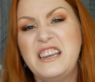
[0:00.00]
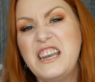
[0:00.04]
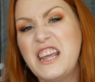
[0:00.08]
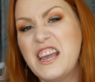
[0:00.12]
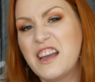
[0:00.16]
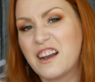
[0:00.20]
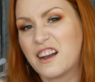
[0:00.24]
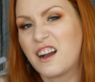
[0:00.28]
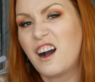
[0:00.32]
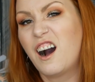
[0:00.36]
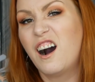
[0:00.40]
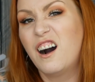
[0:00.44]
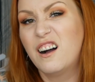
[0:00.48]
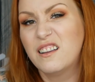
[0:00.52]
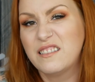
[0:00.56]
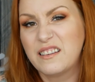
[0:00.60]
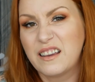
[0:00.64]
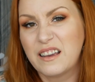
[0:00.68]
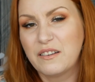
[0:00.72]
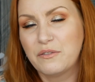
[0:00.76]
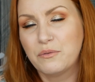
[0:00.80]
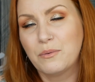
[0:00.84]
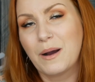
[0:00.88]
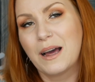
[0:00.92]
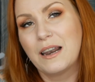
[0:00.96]
near
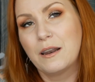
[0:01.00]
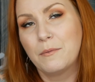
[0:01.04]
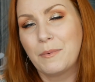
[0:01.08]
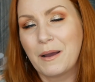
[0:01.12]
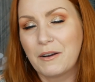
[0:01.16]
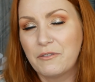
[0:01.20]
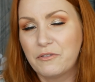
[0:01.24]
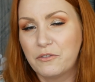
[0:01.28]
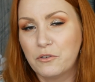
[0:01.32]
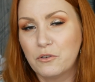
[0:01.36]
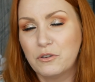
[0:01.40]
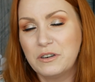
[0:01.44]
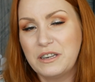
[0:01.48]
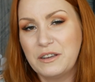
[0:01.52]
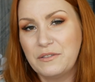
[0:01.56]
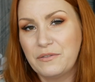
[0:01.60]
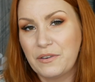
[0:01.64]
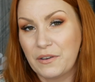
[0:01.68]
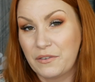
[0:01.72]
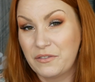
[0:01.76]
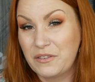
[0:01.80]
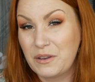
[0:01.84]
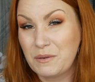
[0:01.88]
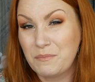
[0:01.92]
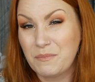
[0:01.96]
Cardiff, well about
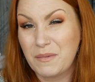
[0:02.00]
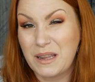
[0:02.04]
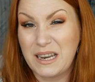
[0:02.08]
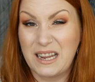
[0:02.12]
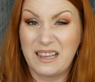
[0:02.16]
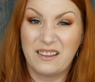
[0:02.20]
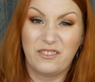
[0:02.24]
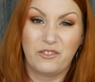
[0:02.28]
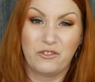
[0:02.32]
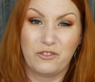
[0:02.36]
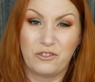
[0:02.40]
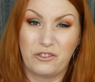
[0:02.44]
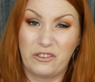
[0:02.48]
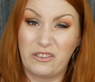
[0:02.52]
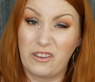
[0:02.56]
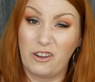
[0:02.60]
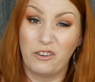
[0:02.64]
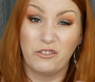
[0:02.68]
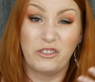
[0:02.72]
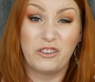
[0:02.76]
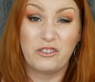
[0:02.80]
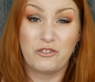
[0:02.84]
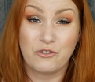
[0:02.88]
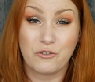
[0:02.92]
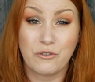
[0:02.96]
40-15 minutes
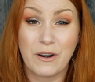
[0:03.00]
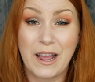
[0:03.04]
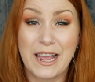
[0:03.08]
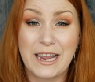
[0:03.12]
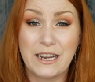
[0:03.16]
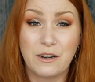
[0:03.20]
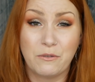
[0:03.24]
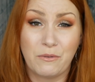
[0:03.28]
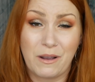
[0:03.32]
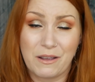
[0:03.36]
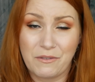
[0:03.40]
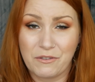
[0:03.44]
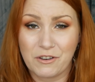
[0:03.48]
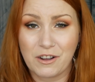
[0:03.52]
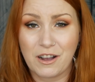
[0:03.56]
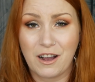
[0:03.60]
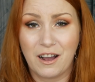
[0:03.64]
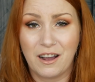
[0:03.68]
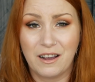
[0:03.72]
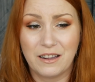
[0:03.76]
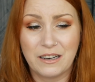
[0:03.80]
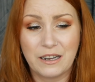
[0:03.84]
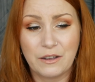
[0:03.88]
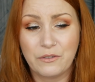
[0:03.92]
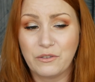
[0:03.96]
on the train away from
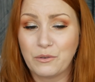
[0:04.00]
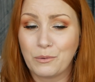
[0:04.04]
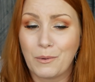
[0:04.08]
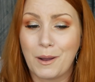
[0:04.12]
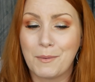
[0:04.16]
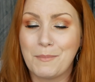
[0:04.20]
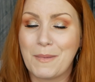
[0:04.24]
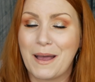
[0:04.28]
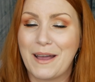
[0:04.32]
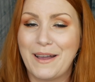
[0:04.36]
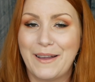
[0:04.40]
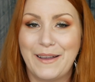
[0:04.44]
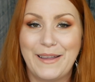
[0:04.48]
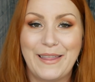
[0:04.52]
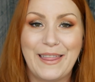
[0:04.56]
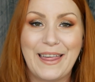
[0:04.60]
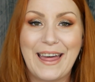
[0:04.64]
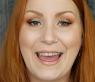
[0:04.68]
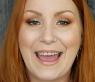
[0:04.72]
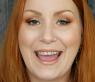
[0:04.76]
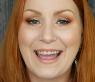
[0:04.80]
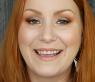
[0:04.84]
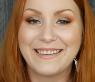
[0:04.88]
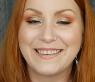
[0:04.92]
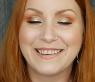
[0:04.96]
Cardiff so I met her
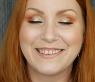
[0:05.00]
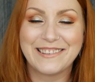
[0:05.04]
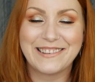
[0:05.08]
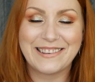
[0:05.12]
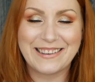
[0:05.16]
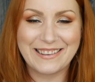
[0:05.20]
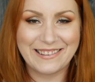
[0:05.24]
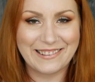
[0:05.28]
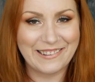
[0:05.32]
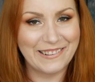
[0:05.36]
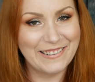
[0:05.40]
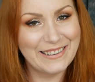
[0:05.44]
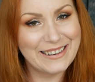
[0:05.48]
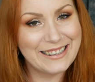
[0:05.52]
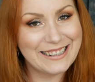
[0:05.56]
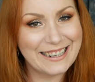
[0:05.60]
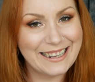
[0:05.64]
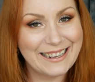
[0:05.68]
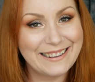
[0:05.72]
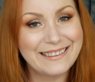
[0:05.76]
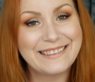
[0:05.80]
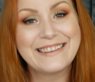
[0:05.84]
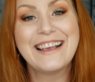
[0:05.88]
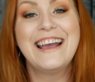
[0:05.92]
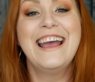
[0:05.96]
there so she joined
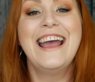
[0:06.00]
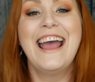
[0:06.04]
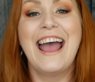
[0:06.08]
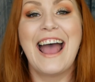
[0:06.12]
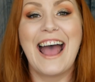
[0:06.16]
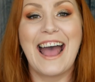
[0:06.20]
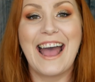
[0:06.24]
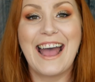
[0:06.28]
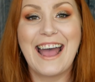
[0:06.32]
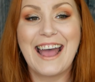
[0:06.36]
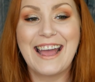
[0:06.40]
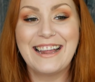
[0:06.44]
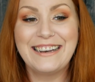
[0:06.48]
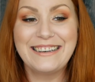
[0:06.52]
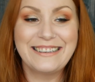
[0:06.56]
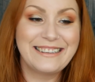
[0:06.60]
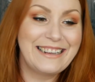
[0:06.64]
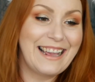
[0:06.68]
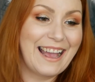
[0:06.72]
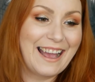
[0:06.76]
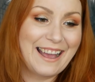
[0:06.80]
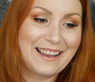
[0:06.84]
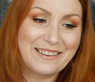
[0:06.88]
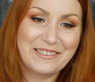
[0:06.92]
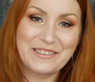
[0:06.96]
us and
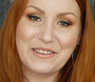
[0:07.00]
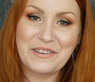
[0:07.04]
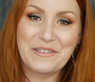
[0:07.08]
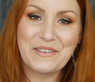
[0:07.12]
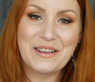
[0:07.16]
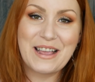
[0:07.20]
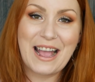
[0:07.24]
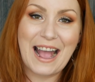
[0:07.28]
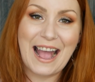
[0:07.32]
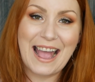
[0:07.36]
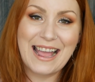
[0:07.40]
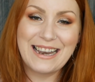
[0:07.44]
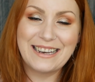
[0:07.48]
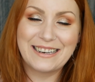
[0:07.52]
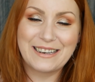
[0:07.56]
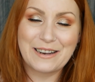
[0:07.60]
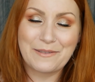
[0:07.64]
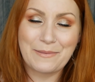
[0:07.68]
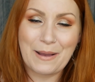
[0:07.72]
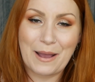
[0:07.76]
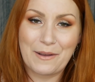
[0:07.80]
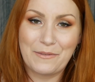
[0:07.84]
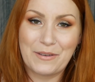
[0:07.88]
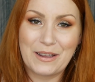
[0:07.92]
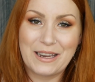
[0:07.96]
yeah so we ended
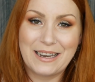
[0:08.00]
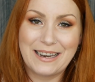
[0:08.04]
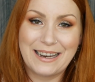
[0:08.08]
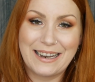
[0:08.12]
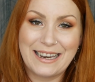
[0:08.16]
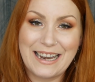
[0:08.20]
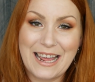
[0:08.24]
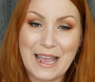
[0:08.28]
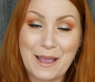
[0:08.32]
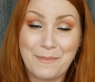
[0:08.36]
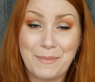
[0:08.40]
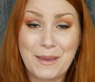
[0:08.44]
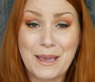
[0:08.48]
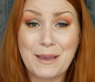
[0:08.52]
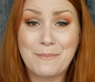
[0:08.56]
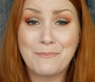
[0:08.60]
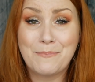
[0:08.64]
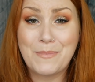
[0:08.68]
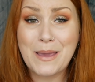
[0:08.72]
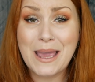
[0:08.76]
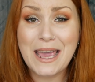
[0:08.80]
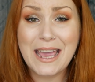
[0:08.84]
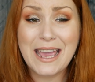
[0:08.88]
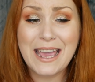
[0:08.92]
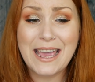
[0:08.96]
up having an
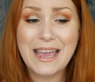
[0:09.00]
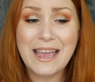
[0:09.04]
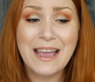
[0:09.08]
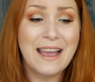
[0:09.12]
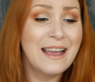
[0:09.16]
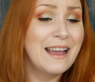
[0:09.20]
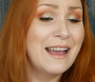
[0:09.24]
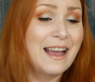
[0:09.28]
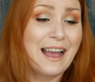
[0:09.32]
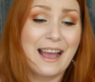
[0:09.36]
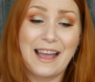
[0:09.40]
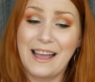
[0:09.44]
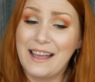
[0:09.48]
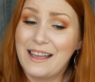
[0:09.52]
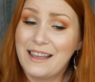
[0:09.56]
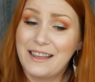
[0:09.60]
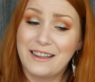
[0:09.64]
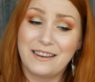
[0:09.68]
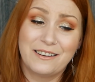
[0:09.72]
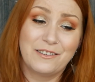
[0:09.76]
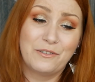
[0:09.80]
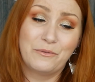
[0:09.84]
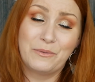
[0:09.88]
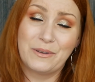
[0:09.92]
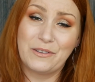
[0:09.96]
Airbnb
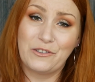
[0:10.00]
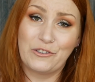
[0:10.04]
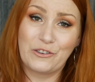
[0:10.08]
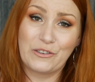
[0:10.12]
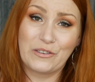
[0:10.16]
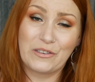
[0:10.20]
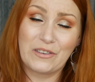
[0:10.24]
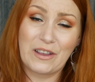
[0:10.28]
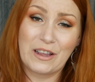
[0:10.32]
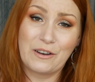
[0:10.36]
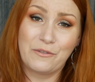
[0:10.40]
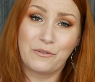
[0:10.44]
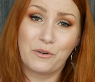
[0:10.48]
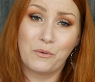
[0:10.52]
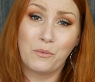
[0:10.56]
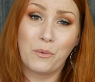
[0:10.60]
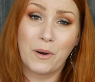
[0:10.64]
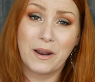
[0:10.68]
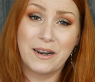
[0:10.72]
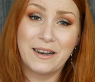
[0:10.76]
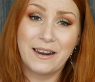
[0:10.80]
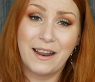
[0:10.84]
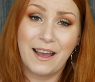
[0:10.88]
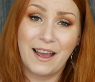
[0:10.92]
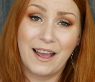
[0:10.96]
and we just stayed for
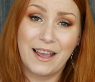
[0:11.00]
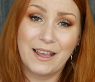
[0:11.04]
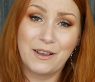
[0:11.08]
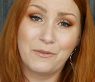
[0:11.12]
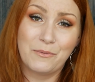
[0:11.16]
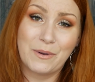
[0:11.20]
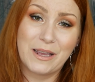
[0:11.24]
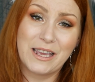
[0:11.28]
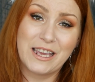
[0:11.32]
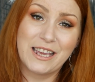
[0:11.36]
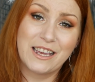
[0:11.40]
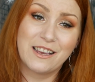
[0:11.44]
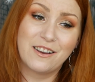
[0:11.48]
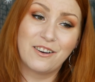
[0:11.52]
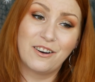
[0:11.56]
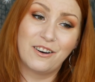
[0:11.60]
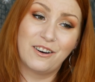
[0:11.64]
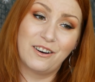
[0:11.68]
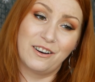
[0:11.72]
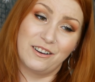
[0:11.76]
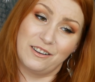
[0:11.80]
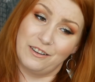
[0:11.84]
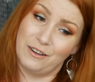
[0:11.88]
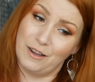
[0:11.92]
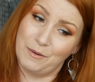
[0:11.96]
one night. We
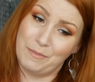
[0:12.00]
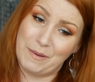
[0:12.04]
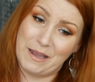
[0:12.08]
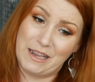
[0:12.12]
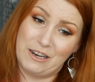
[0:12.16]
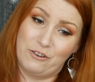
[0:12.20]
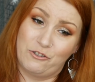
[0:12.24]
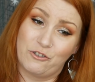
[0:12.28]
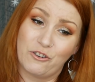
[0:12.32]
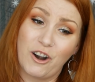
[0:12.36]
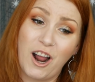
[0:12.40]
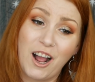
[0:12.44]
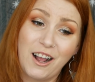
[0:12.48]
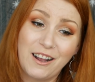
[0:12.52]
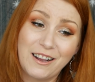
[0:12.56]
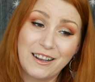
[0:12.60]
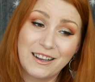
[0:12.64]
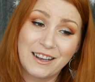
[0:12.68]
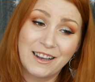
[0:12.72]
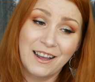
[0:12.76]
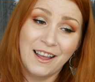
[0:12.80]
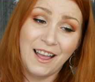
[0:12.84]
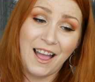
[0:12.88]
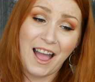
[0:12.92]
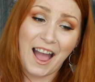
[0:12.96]
got a bit
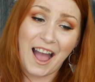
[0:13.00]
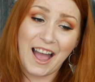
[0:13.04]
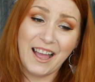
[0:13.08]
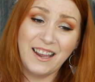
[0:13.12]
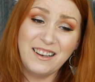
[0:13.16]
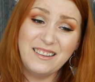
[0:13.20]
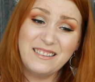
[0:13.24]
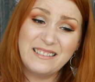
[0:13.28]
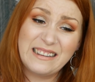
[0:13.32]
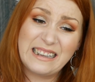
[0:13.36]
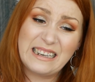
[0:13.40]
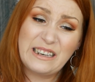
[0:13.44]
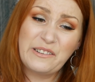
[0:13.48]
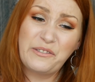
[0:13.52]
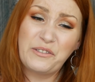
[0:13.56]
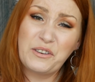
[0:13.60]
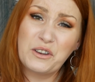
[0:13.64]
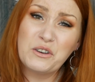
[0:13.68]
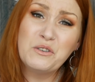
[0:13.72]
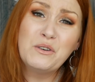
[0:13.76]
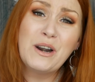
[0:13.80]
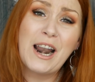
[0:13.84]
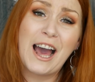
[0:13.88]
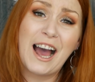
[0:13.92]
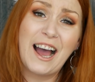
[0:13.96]
drunk and did a
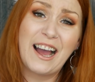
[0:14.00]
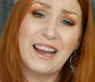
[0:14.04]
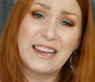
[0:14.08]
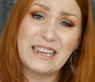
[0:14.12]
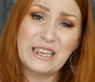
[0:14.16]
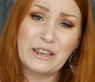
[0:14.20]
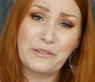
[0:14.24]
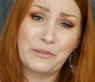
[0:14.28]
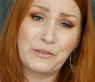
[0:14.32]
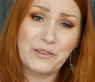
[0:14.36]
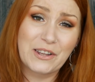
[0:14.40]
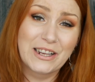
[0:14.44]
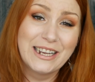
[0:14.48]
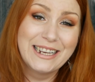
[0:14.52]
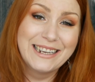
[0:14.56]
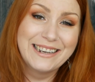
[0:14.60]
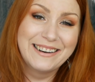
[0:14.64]
few lives